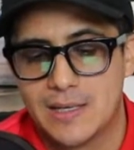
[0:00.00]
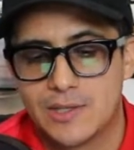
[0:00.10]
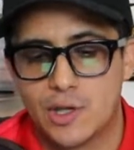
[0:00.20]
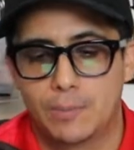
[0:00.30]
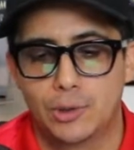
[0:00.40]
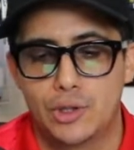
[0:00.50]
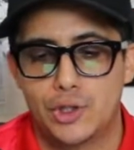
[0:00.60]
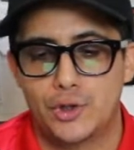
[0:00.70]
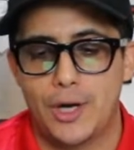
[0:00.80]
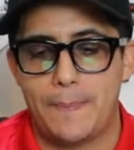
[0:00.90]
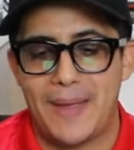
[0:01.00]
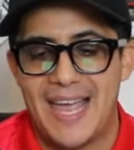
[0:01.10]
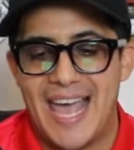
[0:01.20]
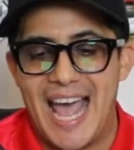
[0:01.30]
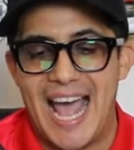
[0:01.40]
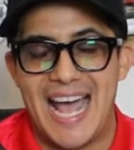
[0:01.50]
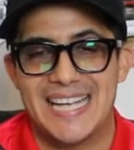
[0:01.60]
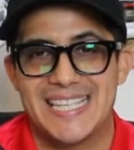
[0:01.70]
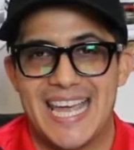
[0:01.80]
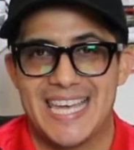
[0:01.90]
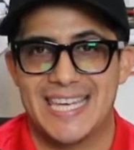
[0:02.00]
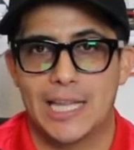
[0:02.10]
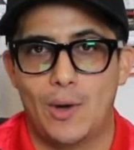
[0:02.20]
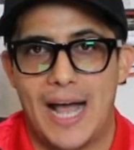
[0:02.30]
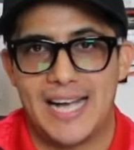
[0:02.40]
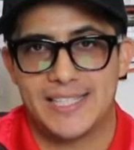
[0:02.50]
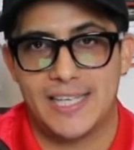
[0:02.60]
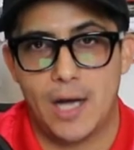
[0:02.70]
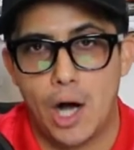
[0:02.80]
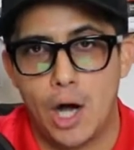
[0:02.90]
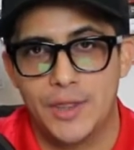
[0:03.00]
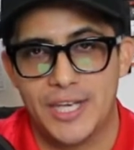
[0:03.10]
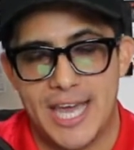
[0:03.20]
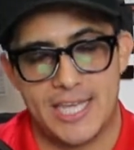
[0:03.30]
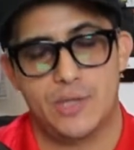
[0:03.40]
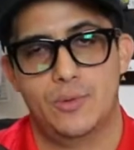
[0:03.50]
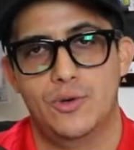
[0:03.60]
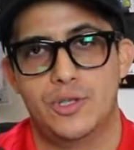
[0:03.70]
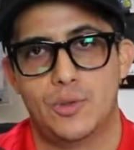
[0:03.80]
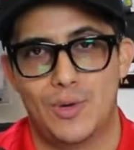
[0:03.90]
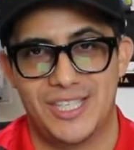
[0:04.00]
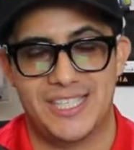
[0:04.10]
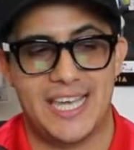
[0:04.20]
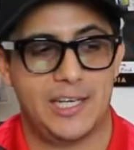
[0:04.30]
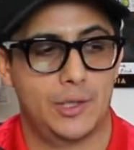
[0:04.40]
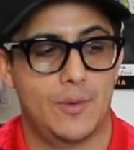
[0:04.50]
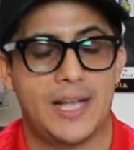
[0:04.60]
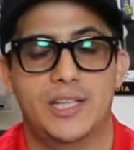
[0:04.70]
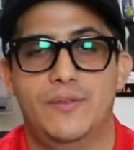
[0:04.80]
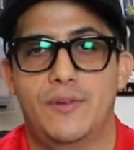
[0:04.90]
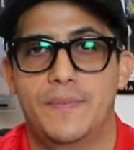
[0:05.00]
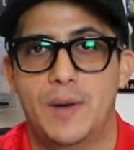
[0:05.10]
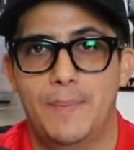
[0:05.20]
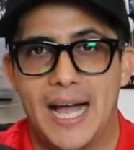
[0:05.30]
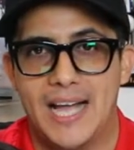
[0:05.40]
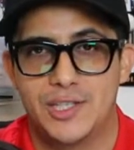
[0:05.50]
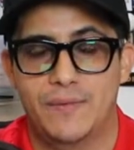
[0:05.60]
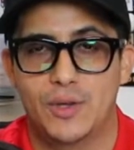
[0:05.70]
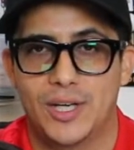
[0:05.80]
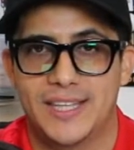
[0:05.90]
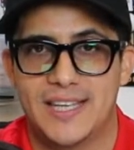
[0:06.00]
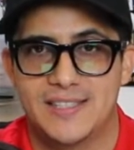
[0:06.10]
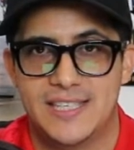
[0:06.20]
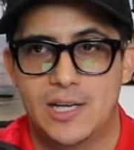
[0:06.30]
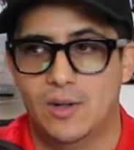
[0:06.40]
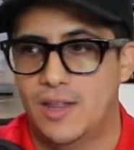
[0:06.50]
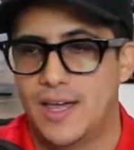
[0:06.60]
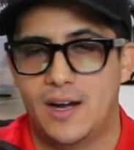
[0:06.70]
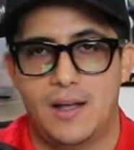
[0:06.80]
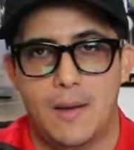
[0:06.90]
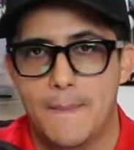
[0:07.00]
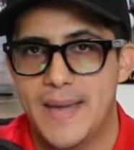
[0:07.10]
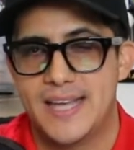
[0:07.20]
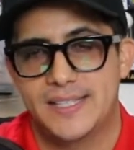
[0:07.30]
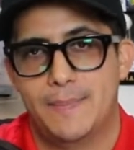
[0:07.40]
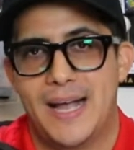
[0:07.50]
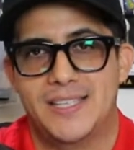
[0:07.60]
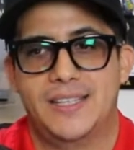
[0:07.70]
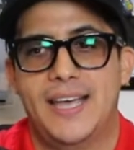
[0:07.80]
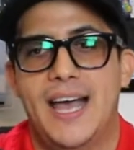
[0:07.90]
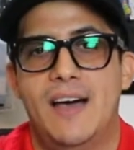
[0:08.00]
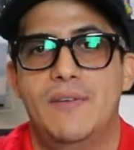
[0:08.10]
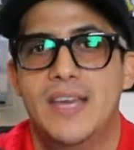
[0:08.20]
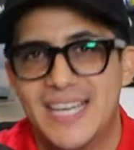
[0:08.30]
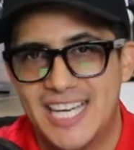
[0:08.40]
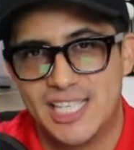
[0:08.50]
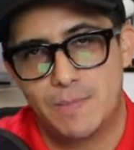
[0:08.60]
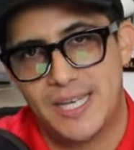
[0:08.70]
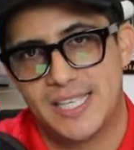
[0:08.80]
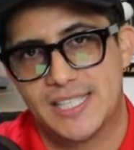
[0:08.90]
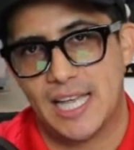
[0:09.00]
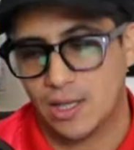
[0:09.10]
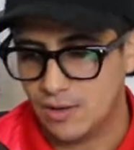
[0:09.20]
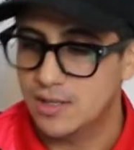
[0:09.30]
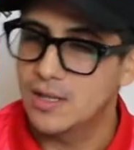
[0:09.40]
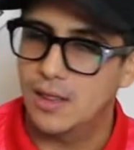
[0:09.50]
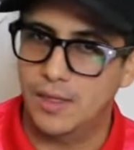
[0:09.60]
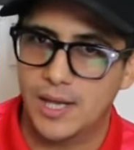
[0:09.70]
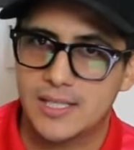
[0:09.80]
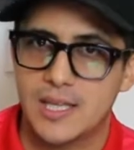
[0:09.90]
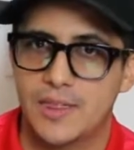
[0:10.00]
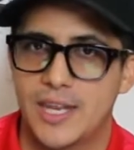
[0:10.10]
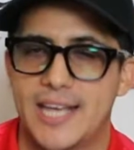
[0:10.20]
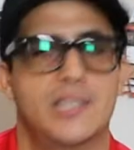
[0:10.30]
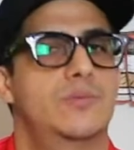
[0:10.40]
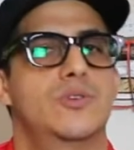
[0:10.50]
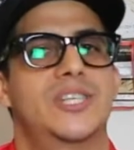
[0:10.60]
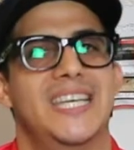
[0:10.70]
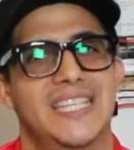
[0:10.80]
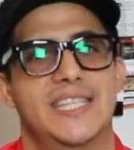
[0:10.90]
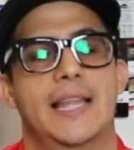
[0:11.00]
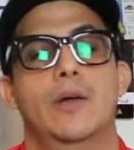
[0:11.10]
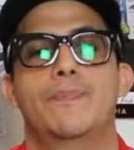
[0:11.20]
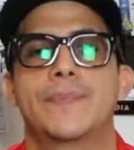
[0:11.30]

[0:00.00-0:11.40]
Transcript: So the blue strip has a yellow accent on the Nike swoosh, which is taken directly from their badge. If you look at that seagull on that amazing badge that they have, his beak is yellow, thus the Nike swoosh is yellow.